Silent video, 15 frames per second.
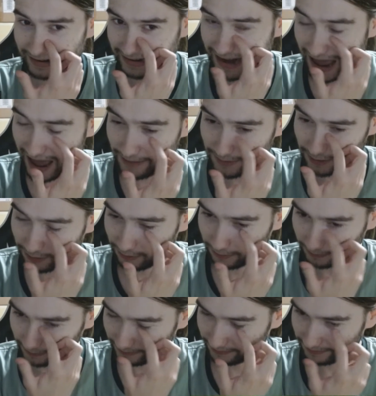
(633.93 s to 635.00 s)
Ah, bro.
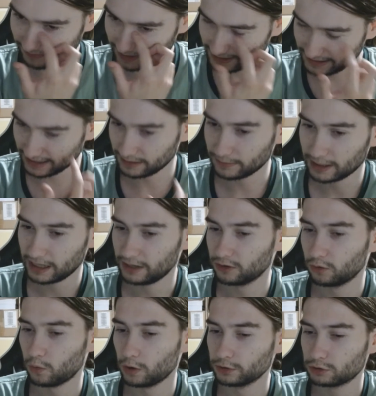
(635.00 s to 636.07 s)
San Marino
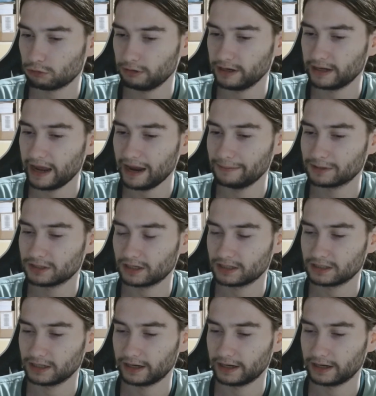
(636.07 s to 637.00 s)
won 3 games this